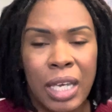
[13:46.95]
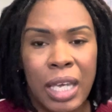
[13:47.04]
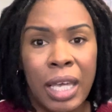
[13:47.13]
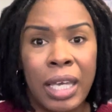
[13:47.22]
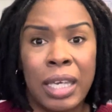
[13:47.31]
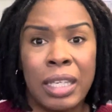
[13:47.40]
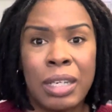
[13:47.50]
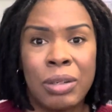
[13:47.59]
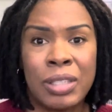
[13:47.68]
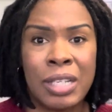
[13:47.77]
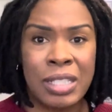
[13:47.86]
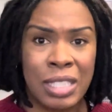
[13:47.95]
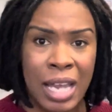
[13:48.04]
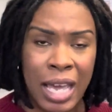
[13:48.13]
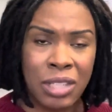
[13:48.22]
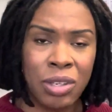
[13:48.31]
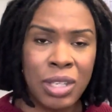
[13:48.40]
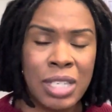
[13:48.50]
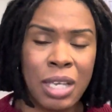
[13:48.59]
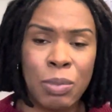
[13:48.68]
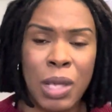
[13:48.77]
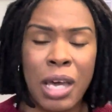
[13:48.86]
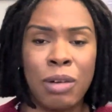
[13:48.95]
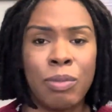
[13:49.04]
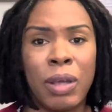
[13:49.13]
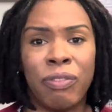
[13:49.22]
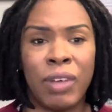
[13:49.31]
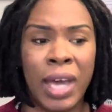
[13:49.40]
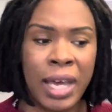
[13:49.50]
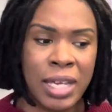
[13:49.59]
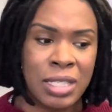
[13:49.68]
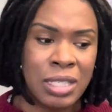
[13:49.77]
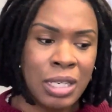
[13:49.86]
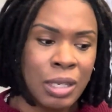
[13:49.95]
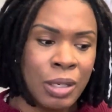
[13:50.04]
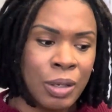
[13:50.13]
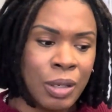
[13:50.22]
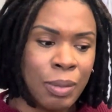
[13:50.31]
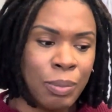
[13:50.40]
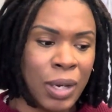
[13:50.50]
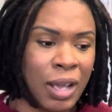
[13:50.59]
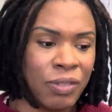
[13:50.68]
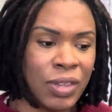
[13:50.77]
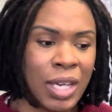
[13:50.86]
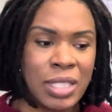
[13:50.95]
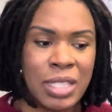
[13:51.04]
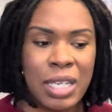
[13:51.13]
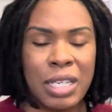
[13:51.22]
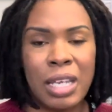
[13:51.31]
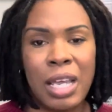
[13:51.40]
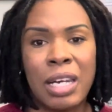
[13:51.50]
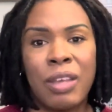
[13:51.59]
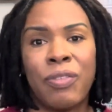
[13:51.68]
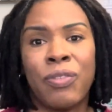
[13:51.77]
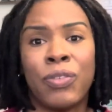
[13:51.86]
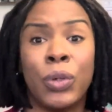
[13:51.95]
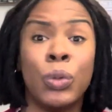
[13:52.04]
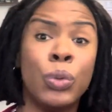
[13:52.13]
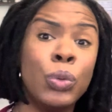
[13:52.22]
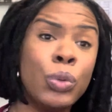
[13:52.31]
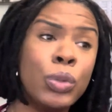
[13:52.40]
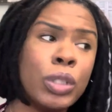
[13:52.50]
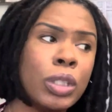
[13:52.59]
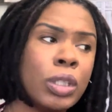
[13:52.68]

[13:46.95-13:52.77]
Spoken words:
And it doesn't actually take me out of my fast, but I have yet to eat any food.